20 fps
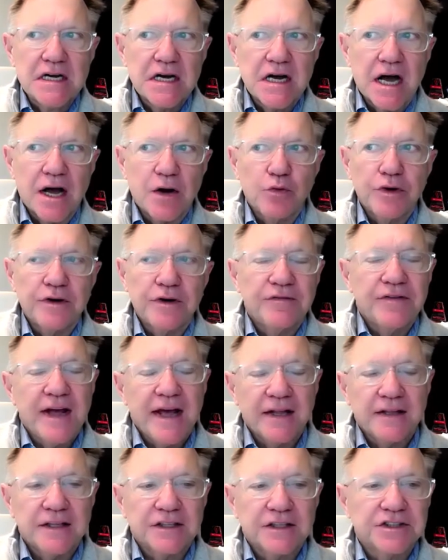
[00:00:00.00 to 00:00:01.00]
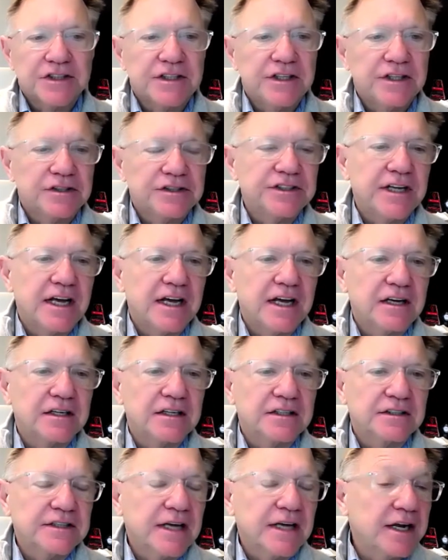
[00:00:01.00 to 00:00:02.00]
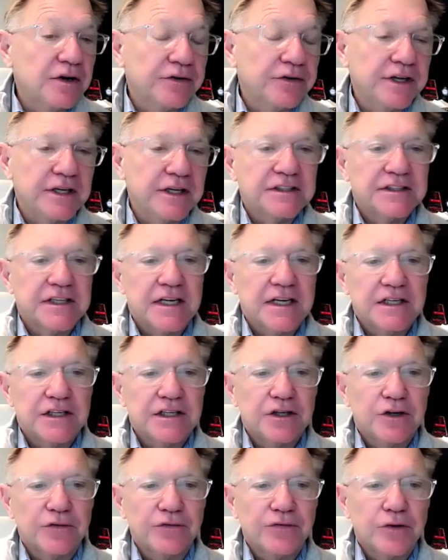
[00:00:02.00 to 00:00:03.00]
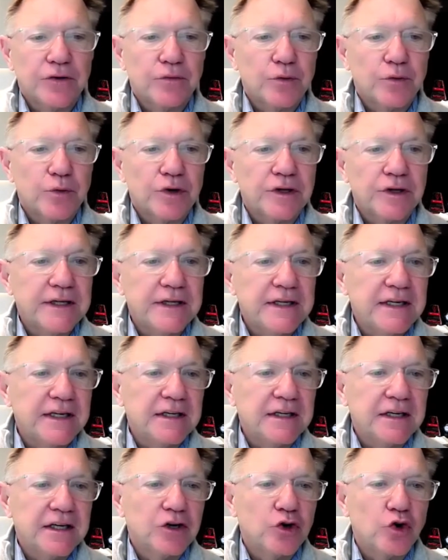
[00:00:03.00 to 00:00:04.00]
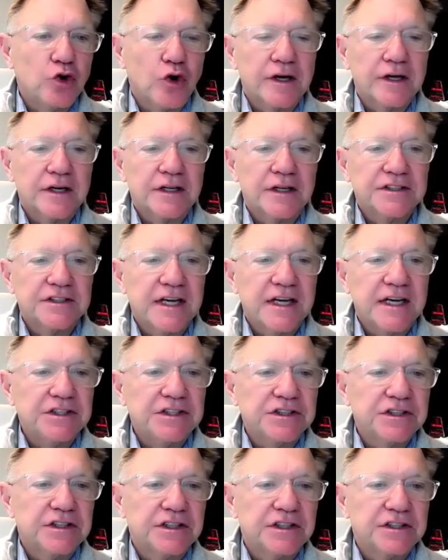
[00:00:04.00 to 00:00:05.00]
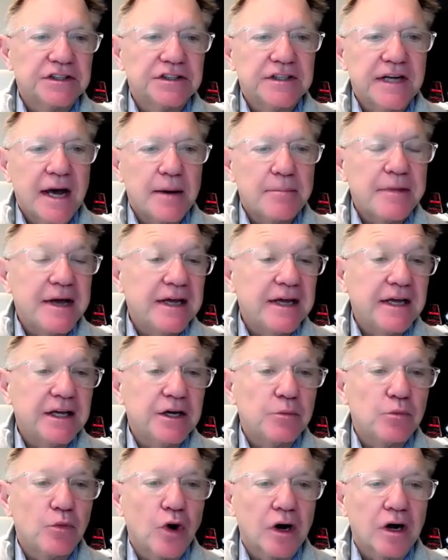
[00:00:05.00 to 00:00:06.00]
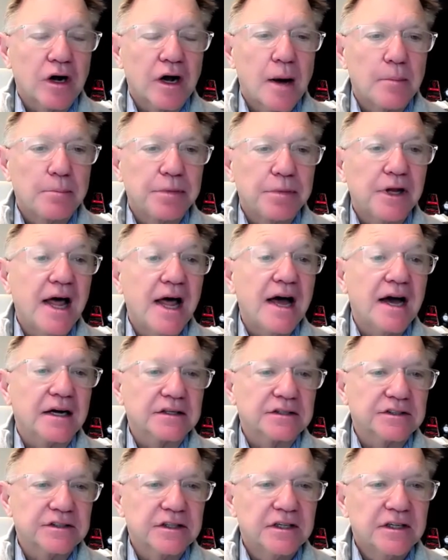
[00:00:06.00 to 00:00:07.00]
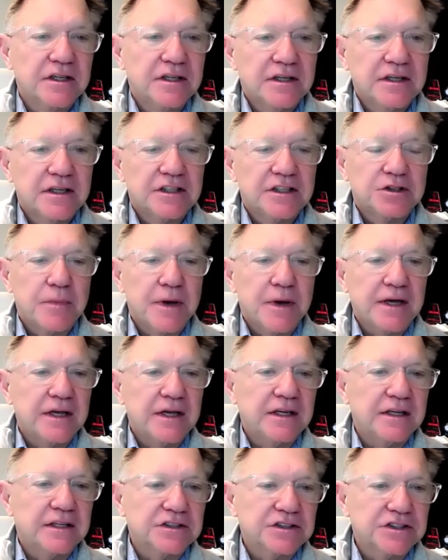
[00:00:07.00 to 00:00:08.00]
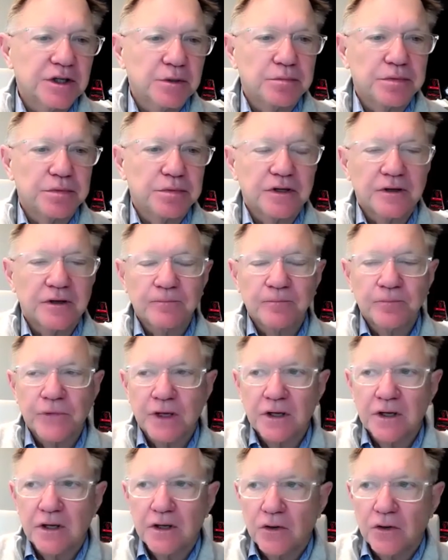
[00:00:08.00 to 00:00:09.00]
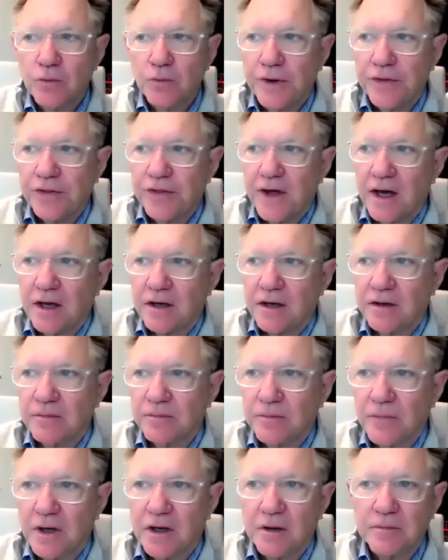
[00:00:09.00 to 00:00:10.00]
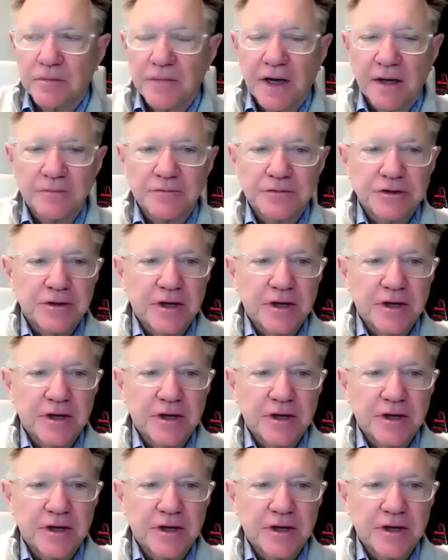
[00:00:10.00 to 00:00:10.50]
I wouldn't have had the skill set because I don't think it's any different when we're leading an organization. It's not making it more complex. It's making it simpler. With that, I